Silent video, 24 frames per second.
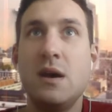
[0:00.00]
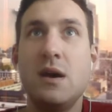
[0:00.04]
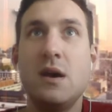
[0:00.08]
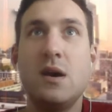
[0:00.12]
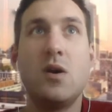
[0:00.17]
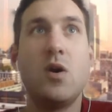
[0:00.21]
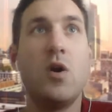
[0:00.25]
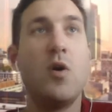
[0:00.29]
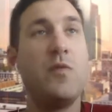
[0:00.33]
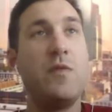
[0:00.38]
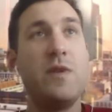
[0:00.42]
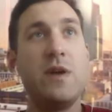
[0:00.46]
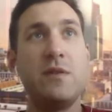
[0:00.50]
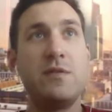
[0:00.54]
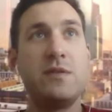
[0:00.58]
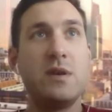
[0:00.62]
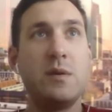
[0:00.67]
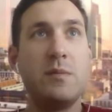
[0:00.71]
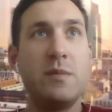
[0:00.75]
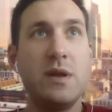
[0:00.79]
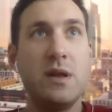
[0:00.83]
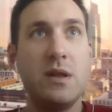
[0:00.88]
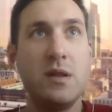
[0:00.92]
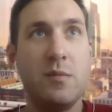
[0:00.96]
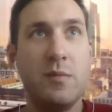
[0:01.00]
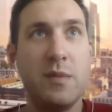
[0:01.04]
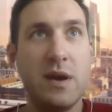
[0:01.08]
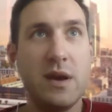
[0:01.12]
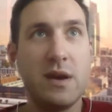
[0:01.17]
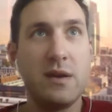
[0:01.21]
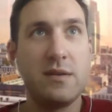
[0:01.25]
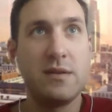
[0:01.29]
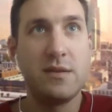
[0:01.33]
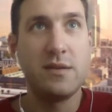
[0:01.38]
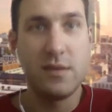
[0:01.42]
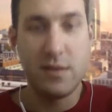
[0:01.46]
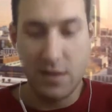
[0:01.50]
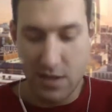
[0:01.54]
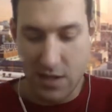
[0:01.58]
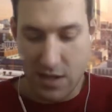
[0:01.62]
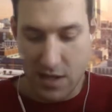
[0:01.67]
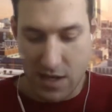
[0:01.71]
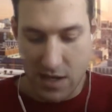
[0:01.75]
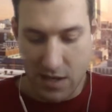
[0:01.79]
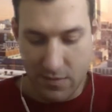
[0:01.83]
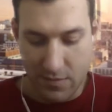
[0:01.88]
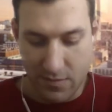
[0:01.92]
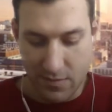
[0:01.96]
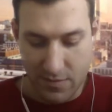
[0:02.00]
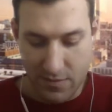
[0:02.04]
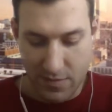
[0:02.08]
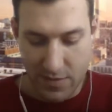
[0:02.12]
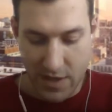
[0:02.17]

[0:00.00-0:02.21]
Hopefully, have somebody in the mix. That